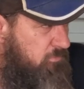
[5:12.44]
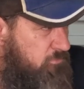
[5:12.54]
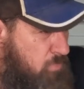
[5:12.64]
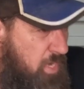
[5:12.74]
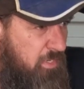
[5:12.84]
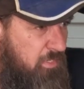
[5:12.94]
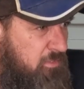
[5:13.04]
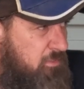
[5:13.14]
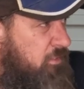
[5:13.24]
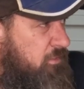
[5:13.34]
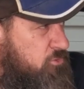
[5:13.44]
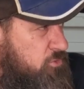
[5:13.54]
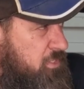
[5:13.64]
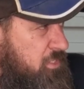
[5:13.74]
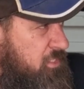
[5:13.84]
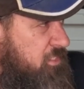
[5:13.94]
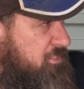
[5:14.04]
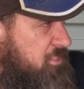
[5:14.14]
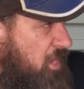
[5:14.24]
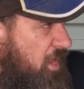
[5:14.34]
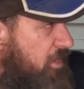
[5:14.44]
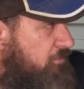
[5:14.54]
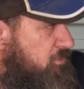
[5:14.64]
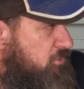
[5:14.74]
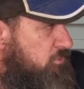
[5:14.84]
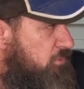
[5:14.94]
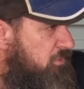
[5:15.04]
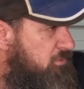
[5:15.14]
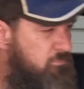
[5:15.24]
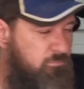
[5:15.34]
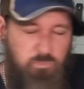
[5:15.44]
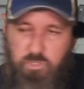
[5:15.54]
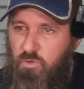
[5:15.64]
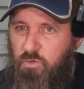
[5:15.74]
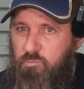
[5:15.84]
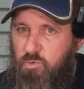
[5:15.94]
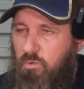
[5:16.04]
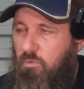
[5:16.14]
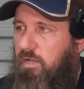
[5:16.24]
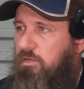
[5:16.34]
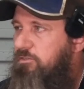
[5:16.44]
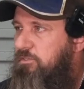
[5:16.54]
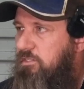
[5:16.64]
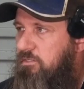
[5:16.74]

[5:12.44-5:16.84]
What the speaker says: main trees that haven't sort of gone my way, I think.